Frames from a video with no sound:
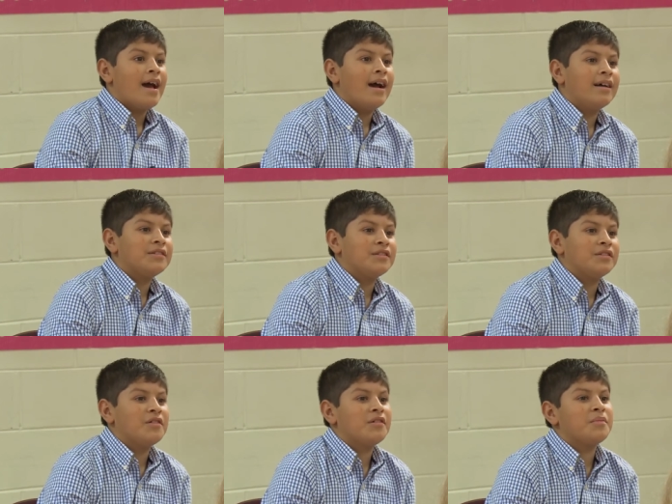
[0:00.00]
How does
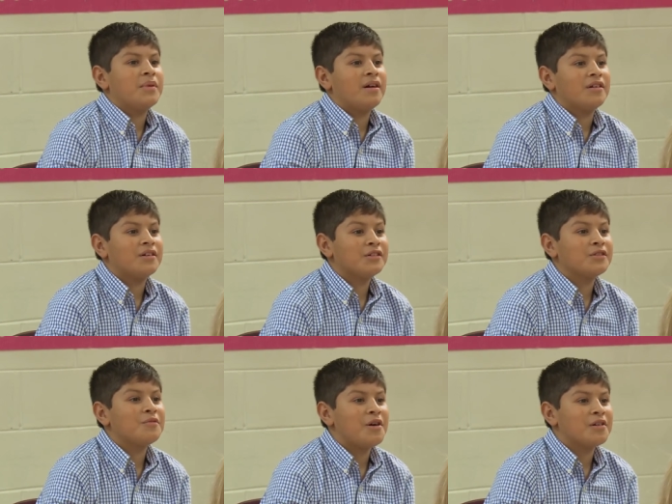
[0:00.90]
knowing about
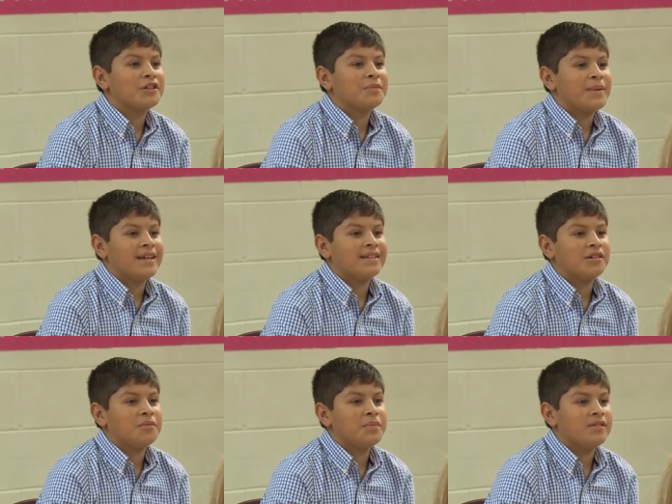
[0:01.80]
Herschel Walker's past
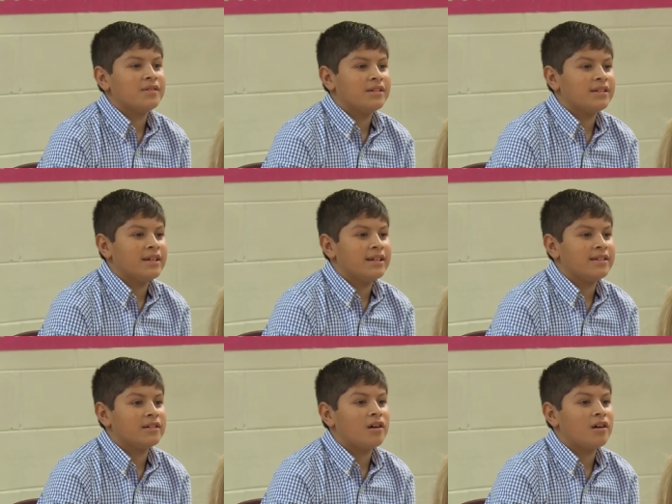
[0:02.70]
help you understand his